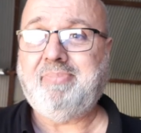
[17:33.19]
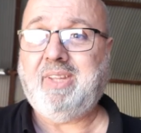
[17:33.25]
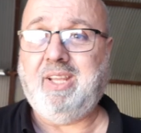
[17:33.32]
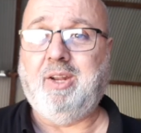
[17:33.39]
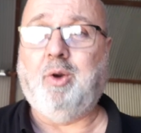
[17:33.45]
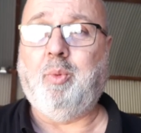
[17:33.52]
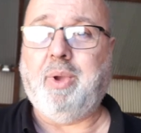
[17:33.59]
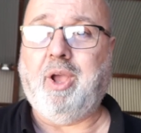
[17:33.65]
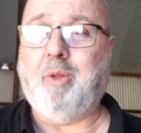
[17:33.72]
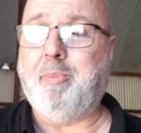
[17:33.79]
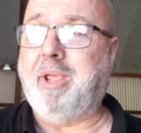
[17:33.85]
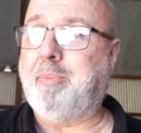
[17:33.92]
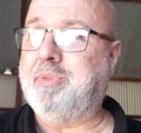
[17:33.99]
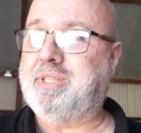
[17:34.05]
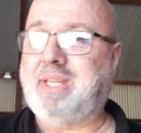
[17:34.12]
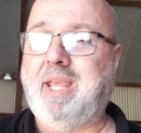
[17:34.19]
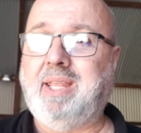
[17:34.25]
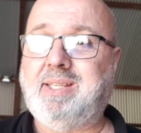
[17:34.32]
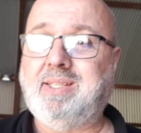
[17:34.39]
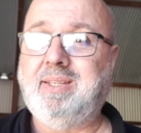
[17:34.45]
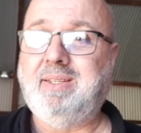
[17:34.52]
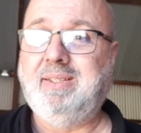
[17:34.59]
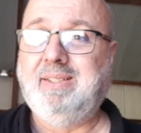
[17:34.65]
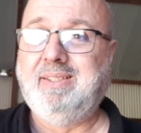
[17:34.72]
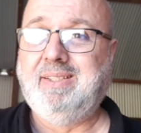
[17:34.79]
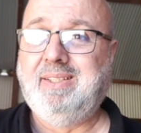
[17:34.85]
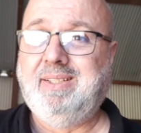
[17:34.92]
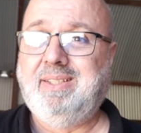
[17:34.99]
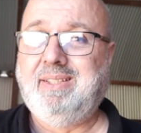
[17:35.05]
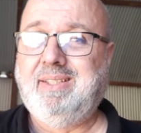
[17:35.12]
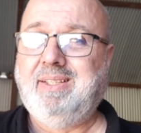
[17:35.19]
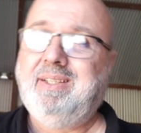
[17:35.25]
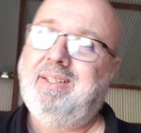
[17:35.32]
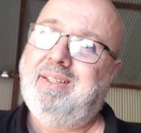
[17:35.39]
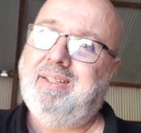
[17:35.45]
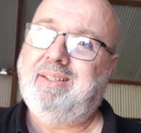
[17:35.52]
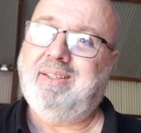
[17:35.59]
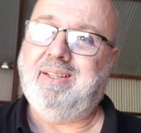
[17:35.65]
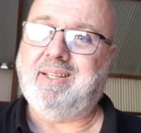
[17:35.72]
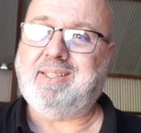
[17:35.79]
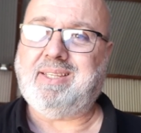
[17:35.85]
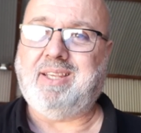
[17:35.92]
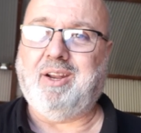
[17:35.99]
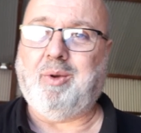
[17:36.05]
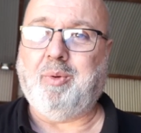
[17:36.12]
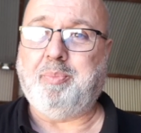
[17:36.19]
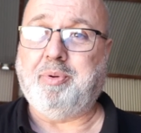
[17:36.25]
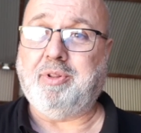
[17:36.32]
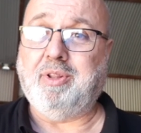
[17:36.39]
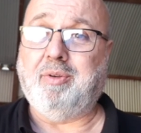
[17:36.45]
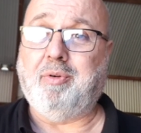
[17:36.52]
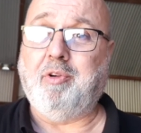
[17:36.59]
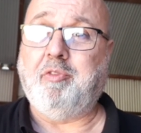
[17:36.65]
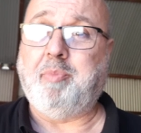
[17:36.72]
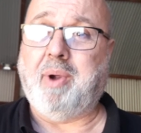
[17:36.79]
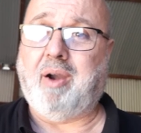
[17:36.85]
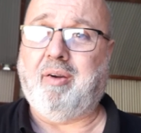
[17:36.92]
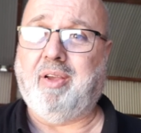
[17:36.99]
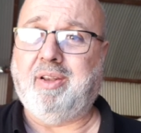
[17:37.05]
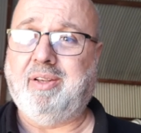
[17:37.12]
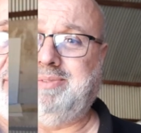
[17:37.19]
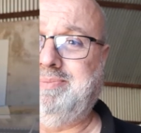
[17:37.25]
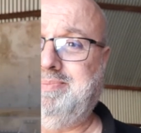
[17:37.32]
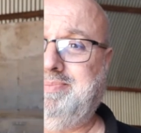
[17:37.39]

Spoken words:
you know, we all make mistakes. Let's get on with putting the roof bar on.